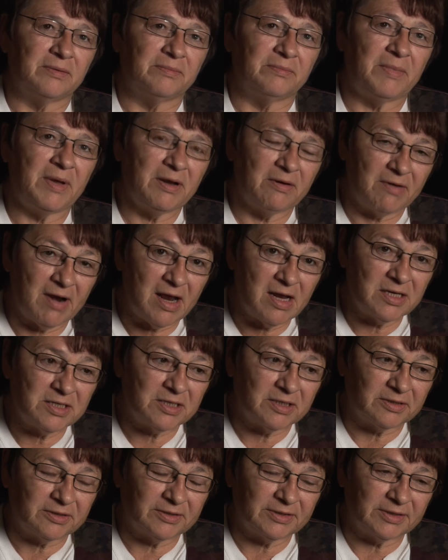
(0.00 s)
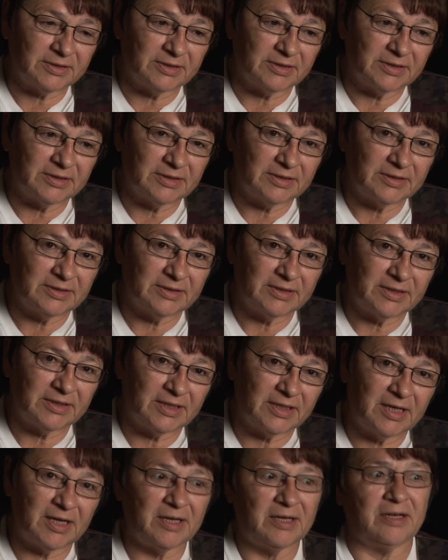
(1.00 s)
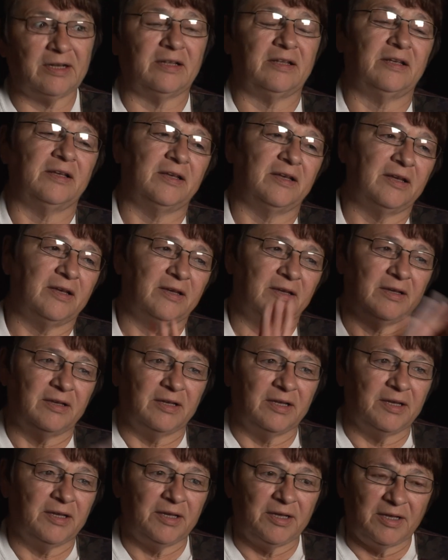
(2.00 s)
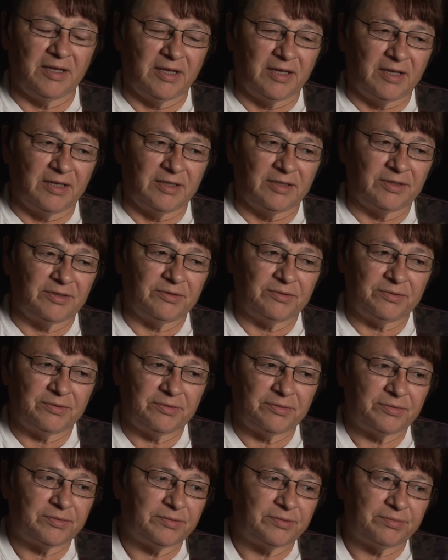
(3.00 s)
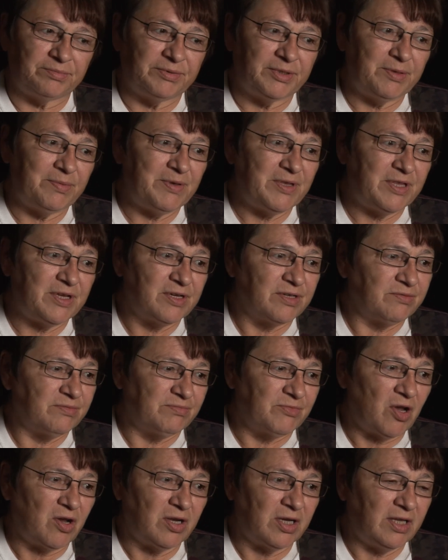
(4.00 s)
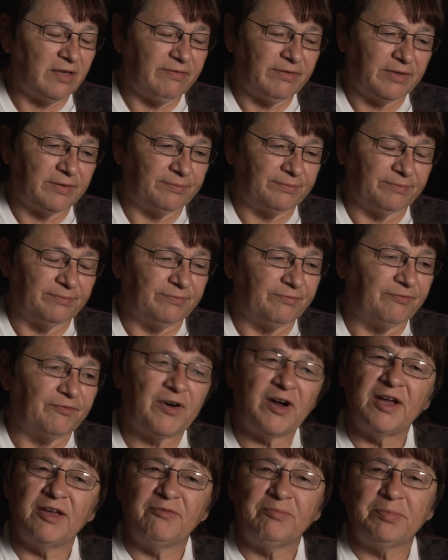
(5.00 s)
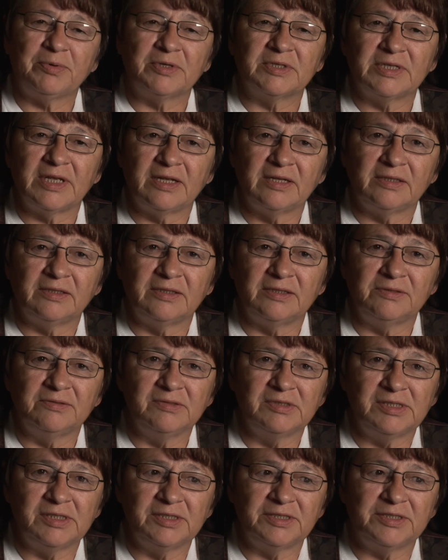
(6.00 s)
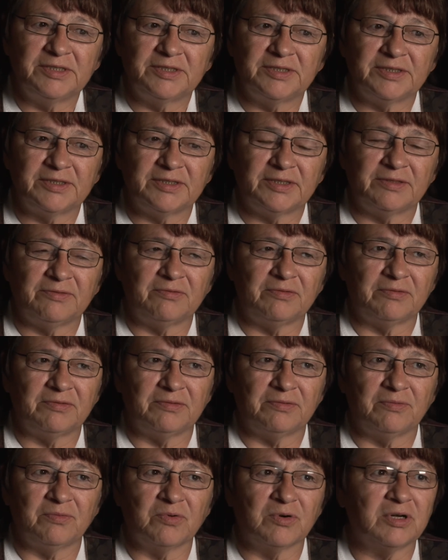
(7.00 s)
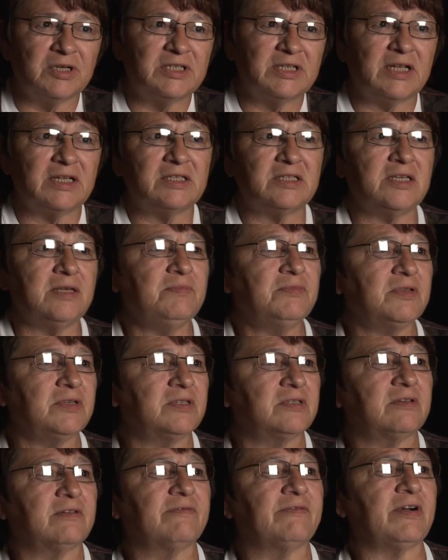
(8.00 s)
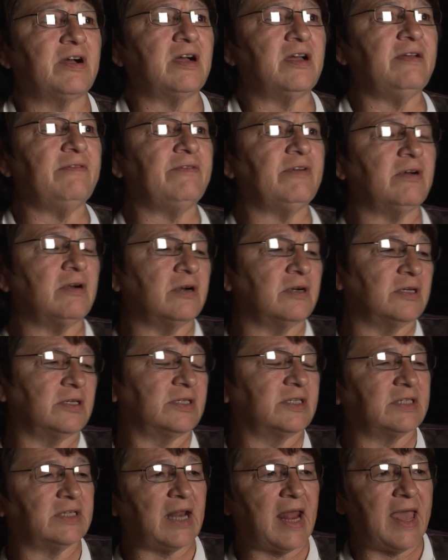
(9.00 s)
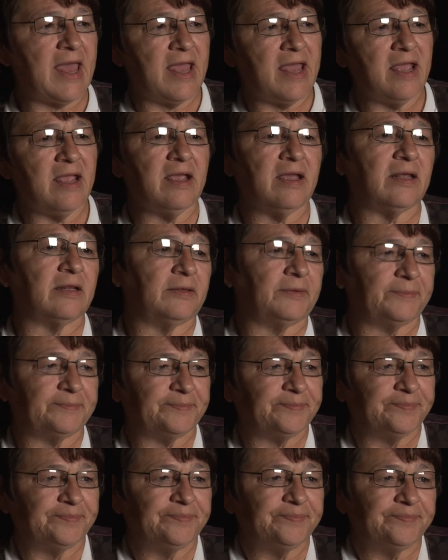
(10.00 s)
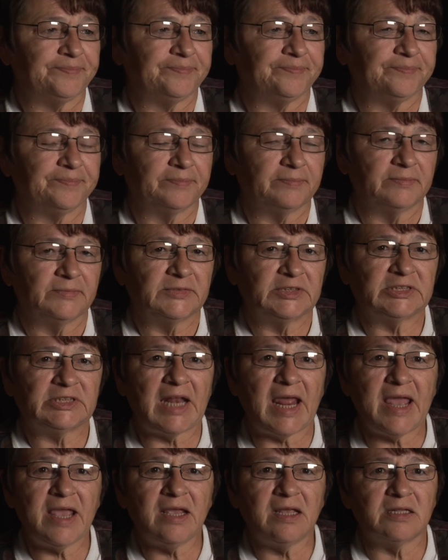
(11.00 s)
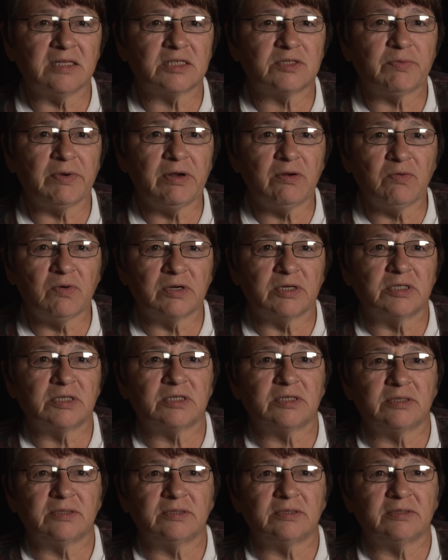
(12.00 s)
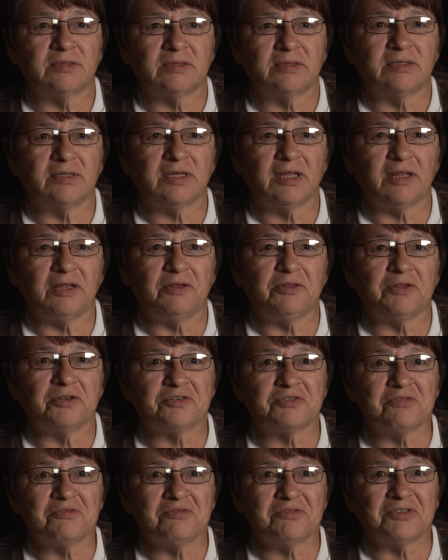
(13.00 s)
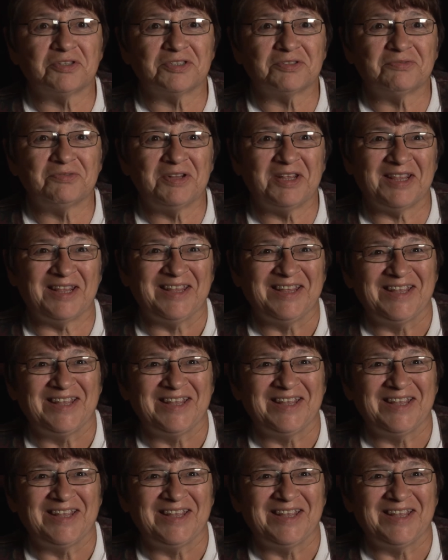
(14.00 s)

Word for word: my grandchildren. And uh, so maybe there's not even 5% usage. Words that seem to survive are slang and slang and swear words. To tell you the truth, is only